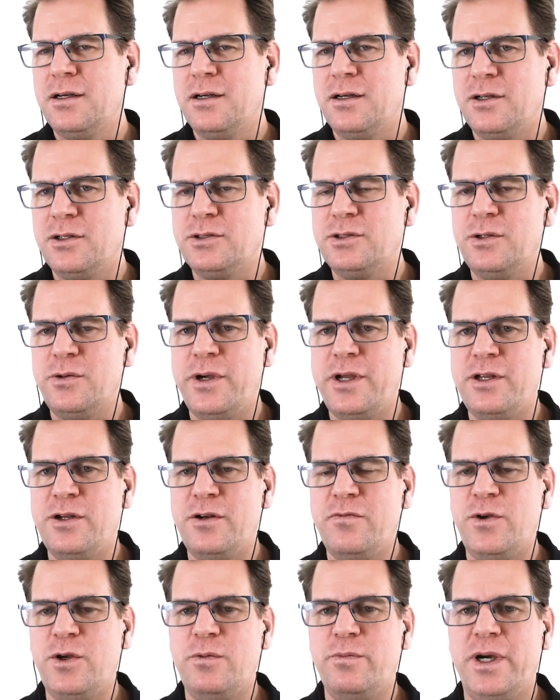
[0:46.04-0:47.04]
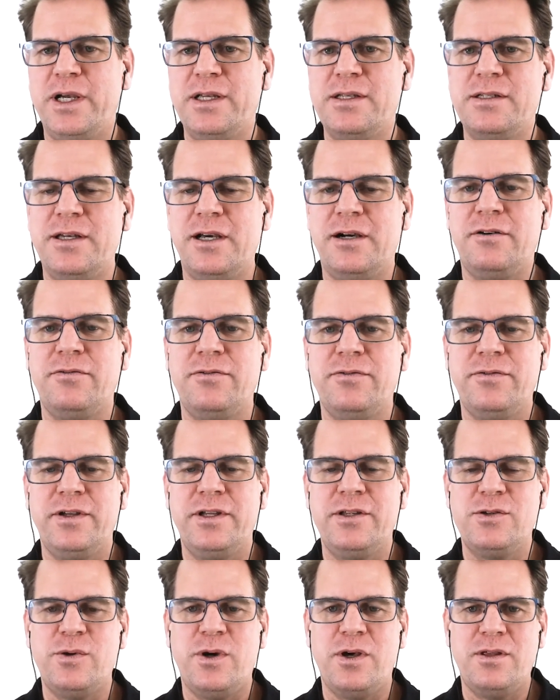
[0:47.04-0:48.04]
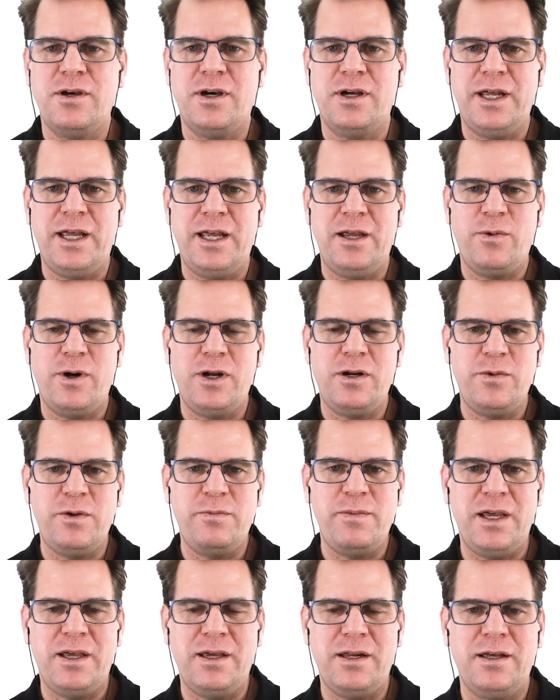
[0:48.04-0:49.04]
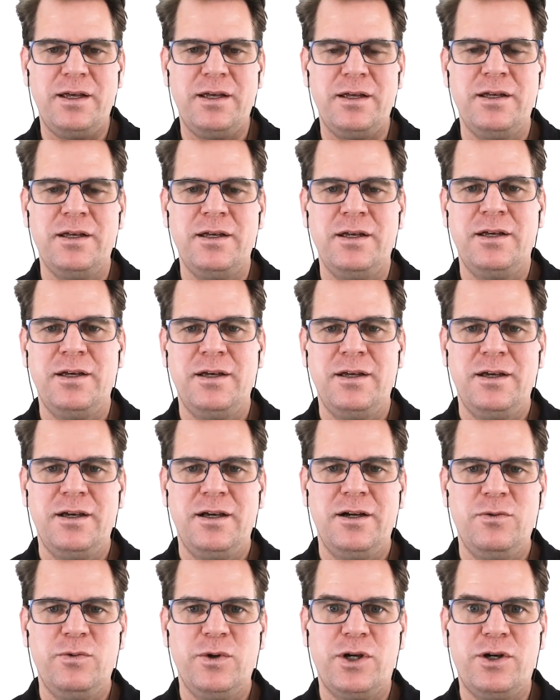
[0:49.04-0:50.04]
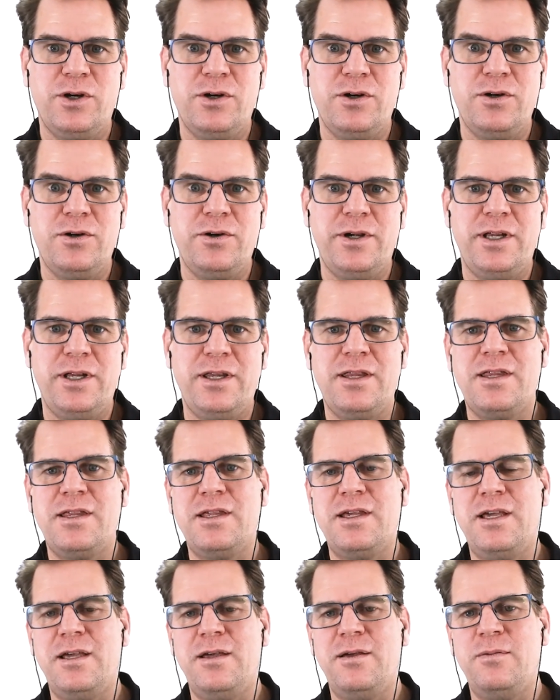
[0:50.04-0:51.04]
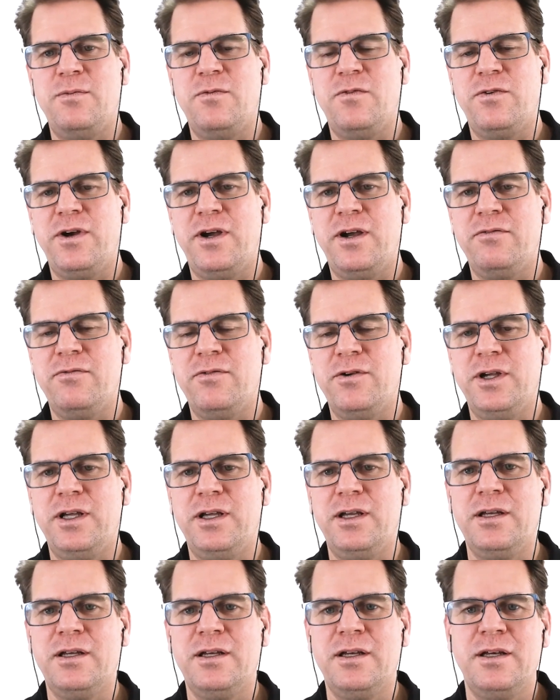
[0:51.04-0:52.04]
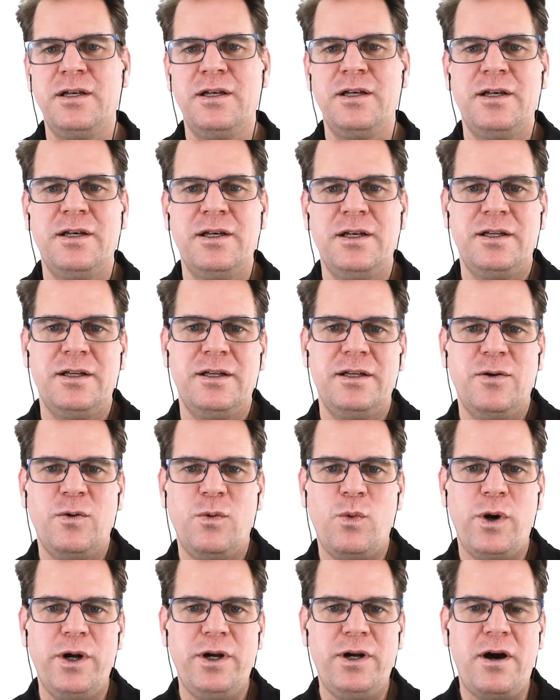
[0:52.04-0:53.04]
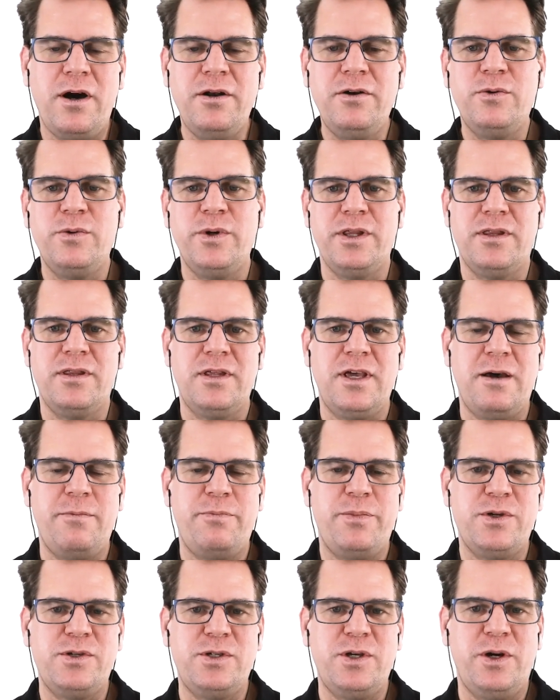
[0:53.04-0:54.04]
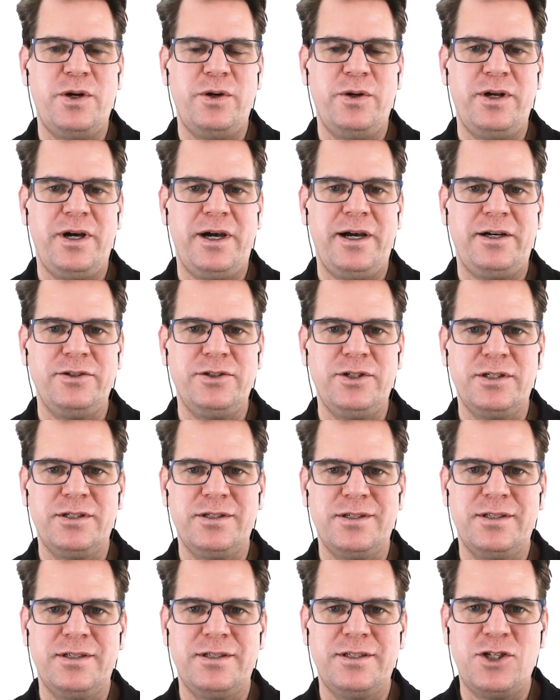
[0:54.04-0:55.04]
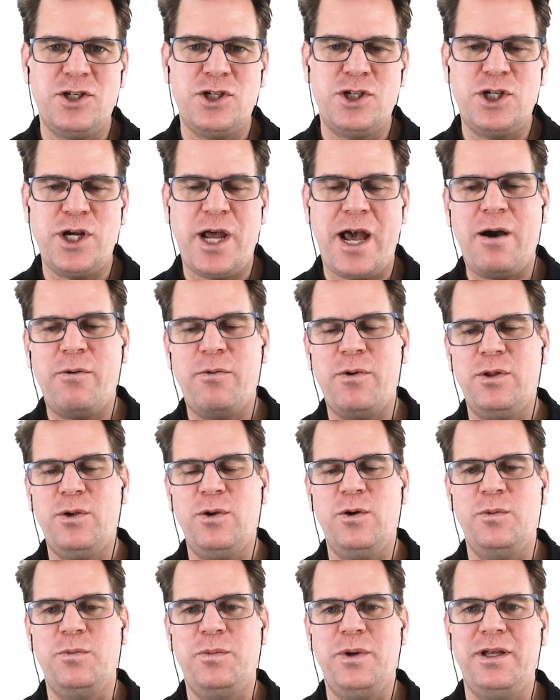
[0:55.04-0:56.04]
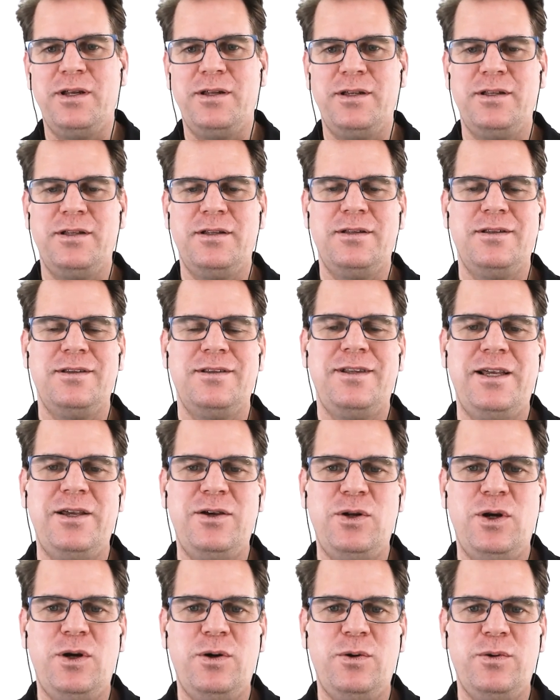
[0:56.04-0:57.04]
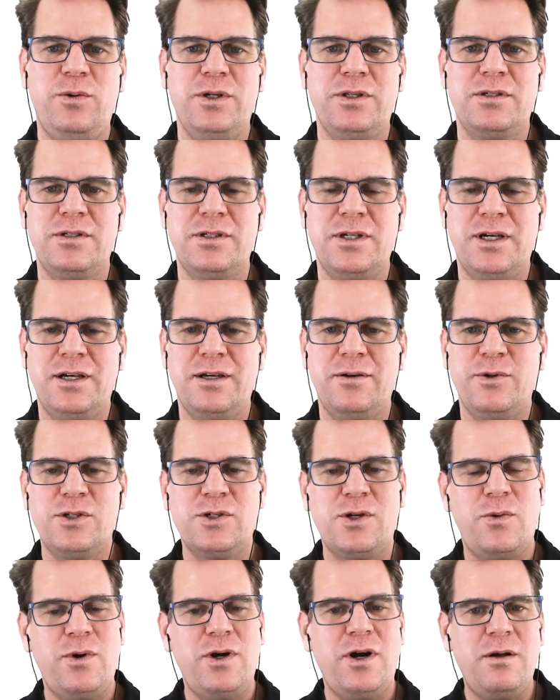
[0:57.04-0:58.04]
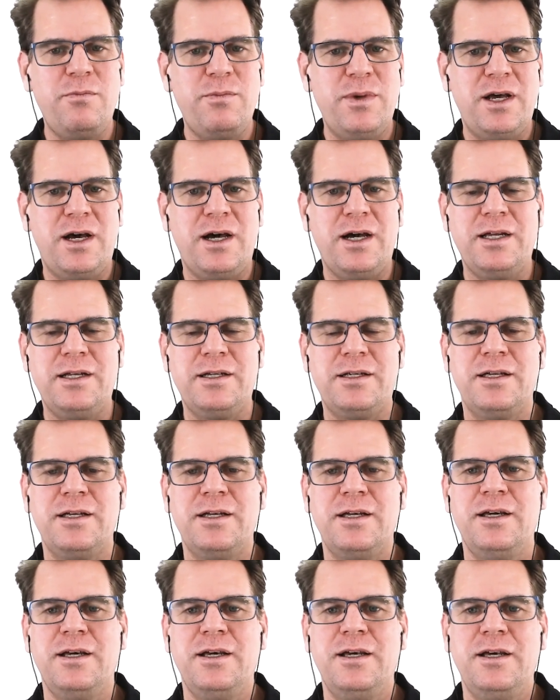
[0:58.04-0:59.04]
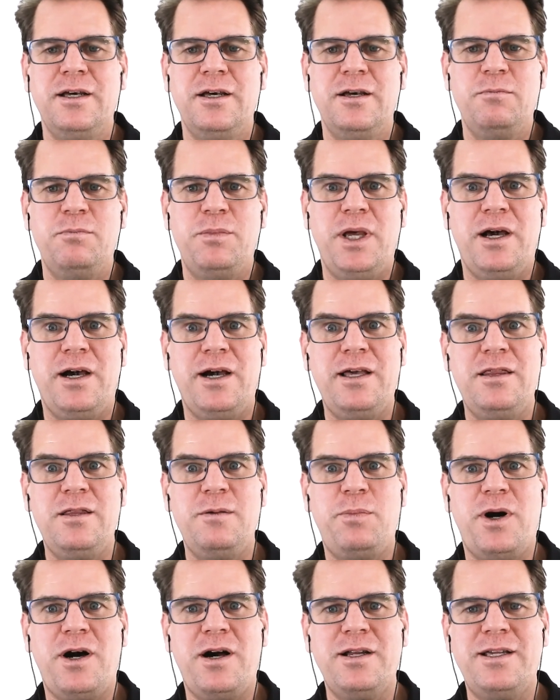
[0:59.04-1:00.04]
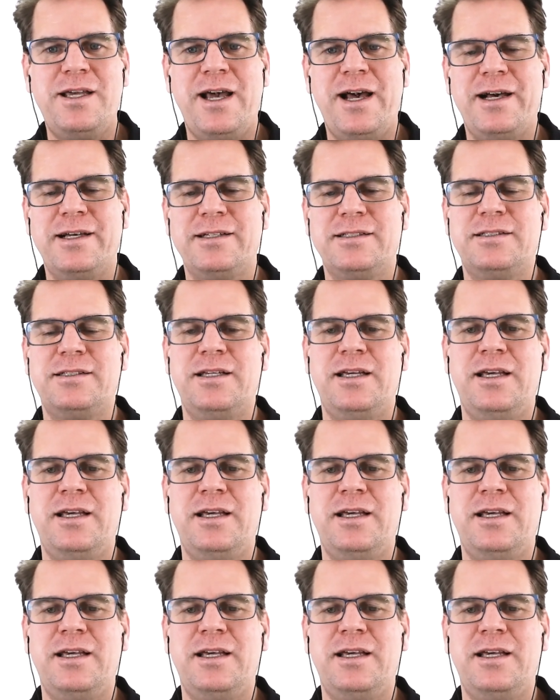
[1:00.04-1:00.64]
also interviewed myself. And so I thought, hey, why don't we make it a recurring theme for every 100th episode? I'll just chat with you a bit and let you know what's going on behind the podcast